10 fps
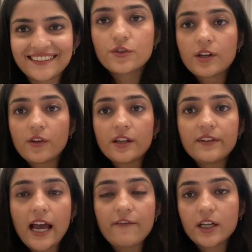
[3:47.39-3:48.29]
So now that we
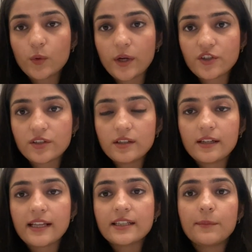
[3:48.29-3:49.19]
have our equation,
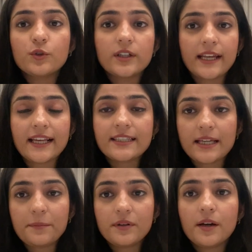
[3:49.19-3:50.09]
let's come to the next
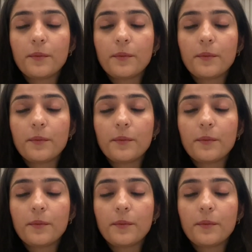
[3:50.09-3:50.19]
step,